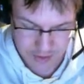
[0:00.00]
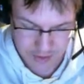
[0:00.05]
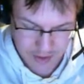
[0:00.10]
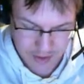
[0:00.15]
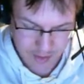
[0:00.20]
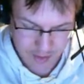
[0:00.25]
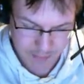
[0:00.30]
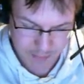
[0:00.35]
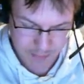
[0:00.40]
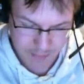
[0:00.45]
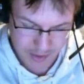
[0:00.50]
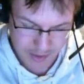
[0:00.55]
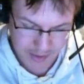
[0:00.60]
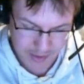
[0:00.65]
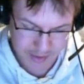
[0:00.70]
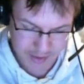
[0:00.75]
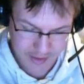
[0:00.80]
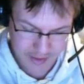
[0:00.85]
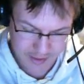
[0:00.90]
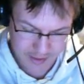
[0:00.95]
But
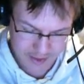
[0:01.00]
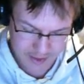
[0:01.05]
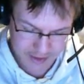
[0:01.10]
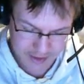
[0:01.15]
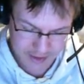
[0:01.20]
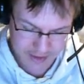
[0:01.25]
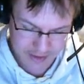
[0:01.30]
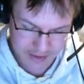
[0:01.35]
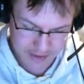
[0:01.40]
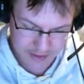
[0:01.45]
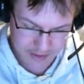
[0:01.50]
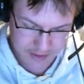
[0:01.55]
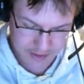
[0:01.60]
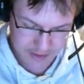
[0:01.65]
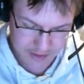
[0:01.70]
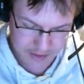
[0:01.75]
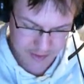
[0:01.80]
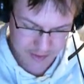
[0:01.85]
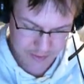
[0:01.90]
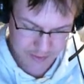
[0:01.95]
in addition
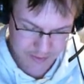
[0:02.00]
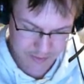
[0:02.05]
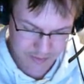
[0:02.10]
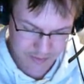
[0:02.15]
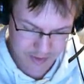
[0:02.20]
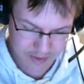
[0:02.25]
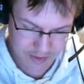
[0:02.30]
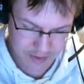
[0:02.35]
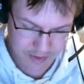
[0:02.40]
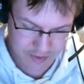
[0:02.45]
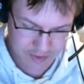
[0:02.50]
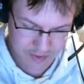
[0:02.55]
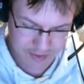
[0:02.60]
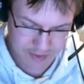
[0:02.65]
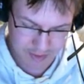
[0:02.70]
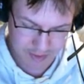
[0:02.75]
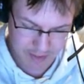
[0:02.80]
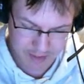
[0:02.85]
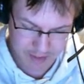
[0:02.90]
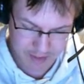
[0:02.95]
to using
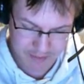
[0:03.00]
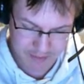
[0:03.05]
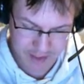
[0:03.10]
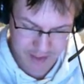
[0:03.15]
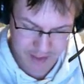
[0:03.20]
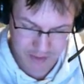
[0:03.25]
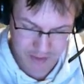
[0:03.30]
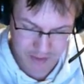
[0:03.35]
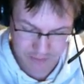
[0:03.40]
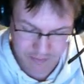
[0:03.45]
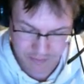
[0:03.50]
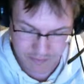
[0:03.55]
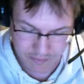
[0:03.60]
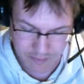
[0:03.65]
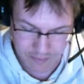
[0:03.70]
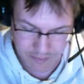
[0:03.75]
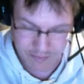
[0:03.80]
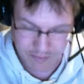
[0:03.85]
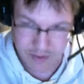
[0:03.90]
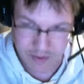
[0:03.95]

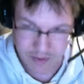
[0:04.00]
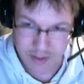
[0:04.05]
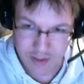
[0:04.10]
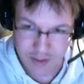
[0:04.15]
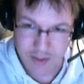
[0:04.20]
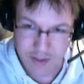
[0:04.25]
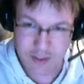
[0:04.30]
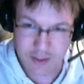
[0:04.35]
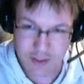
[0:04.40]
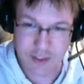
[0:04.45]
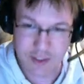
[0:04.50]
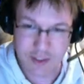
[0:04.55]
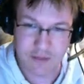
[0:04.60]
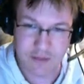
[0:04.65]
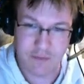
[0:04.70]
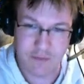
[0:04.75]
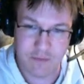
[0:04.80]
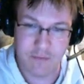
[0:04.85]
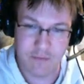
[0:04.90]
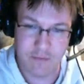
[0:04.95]
random.uniform to
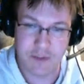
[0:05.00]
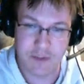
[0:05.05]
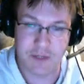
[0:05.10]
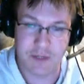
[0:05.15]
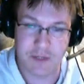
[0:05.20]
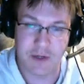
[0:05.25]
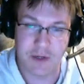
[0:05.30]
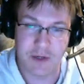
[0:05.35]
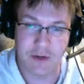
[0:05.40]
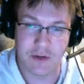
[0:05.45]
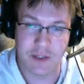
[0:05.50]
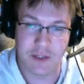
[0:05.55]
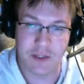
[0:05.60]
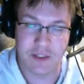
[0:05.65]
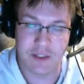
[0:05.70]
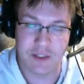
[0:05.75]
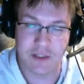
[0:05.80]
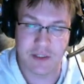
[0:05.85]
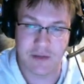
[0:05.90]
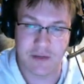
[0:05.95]
generate your
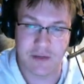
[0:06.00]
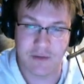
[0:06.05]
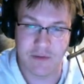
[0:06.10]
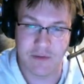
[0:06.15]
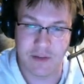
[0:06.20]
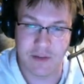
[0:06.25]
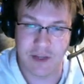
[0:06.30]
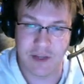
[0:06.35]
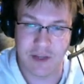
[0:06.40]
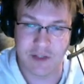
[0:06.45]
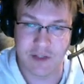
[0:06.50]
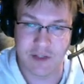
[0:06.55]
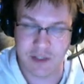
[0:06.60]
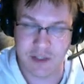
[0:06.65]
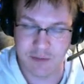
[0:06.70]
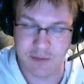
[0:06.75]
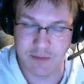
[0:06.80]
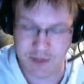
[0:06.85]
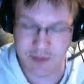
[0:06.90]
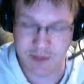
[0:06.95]
list of 1,000
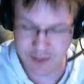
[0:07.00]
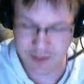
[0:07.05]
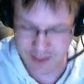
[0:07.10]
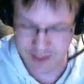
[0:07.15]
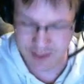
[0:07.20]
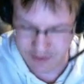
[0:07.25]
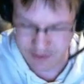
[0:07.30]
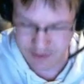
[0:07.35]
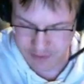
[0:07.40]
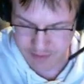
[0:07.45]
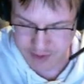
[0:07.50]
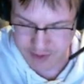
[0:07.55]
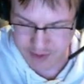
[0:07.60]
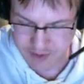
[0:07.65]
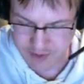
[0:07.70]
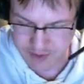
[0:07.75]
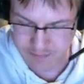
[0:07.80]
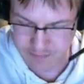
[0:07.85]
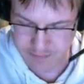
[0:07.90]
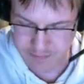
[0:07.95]
numbers in the
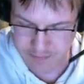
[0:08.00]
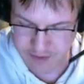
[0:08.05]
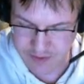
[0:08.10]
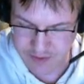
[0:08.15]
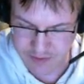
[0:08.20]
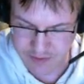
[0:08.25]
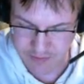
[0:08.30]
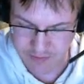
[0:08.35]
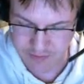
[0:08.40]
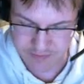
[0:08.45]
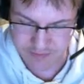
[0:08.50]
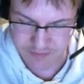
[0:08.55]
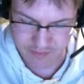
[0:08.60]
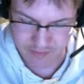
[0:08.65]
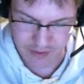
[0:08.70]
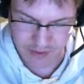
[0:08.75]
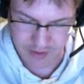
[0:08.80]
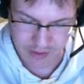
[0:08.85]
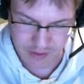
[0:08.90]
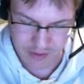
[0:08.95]
range of 0 to
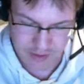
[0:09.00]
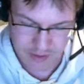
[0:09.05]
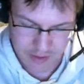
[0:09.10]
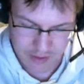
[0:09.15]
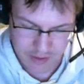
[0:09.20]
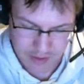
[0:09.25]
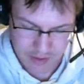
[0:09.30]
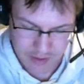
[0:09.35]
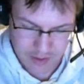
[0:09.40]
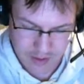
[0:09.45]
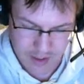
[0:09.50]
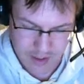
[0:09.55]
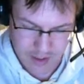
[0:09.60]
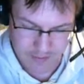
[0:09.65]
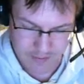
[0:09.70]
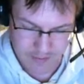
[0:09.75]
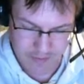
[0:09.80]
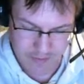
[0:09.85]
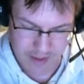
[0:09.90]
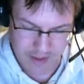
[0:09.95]
50,
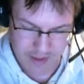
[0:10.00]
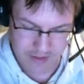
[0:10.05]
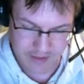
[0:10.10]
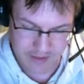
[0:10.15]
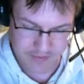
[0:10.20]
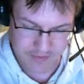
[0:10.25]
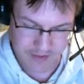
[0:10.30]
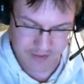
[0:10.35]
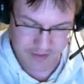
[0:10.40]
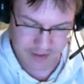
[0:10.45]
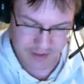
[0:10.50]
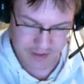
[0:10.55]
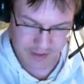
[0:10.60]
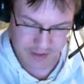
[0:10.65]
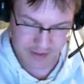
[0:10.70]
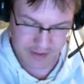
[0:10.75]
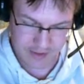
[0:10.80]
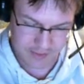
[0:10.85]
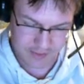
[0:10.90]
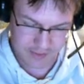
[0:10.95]
I went ahead and said
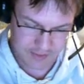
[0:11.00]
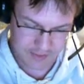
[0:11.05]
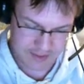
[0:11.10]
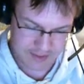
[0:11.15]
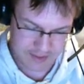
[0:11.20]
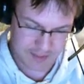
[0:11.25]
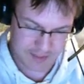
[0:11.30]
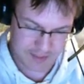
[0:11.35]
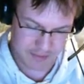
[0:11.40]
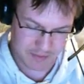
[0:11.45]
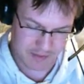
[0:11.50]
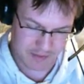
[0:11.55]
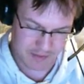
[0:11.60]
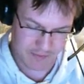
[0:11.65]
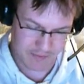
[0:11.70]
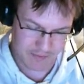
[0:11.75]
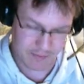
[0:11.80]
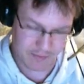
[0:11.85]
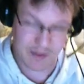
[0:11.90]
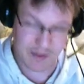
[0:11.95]
and do the same thing
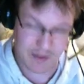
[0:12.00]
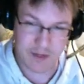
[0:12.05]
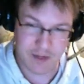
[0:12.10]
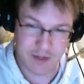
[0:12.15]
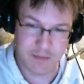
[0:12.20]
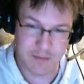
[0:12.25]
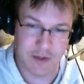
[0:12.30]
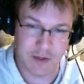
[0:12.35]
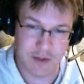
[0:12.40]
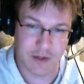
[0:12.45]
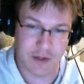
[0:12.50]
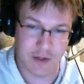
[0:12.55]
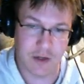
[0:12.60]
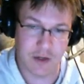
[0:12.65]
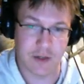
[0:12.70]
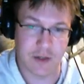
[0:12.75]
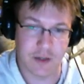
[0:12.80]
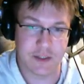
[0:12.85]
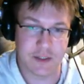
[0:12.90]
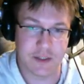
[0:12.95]
for
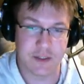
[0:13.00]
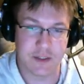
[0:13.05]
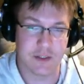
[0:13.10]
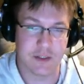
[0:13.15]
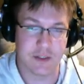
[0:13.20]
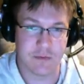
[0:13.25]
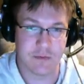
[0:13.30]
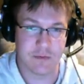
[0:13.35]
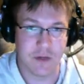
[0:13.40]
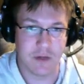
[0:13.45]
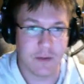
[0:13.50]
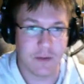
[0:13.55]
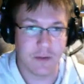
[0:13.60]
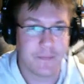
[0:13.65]
random.gauss as well.